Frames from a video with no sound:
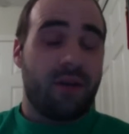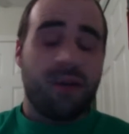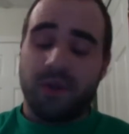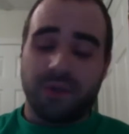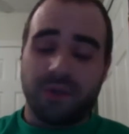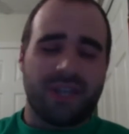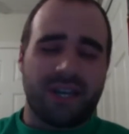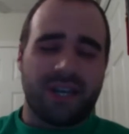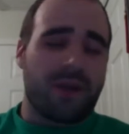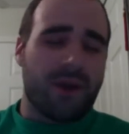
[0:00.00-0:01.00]
Now, usually,
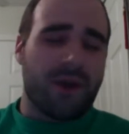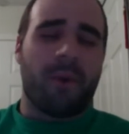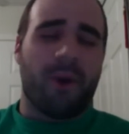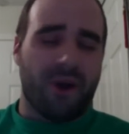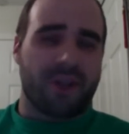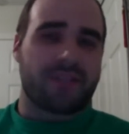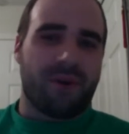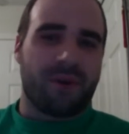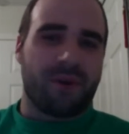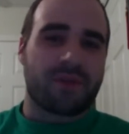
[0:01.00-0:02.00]
you go to parties and
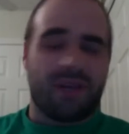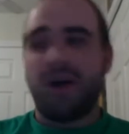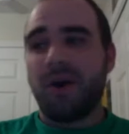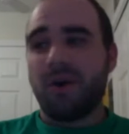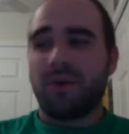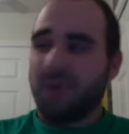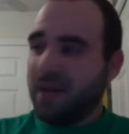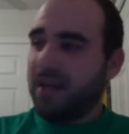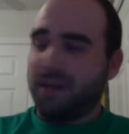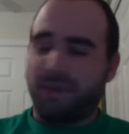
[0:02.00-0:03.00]
folks are like, "Oh,
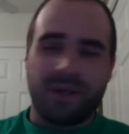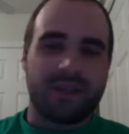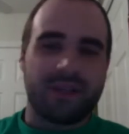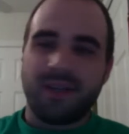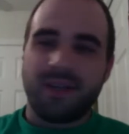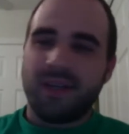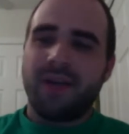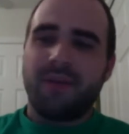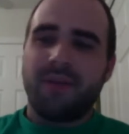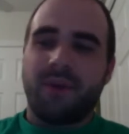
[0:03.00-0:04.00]
great, you bought
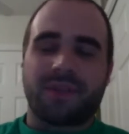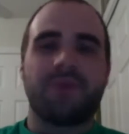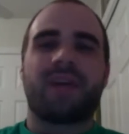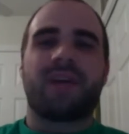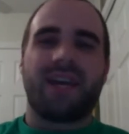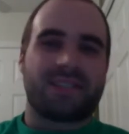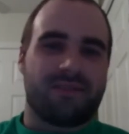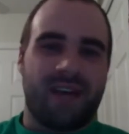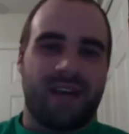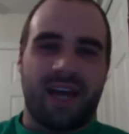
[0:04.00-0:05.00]
the suitcase
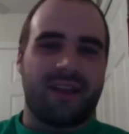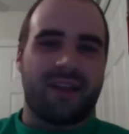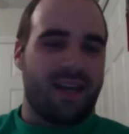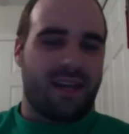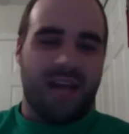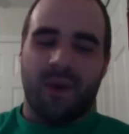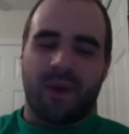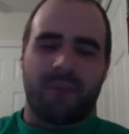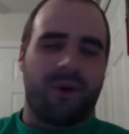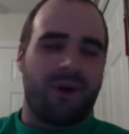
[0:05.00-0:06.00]
of Natty Light, now we
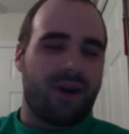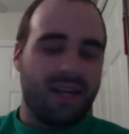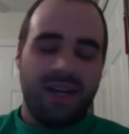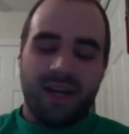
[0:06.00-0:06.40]
can party."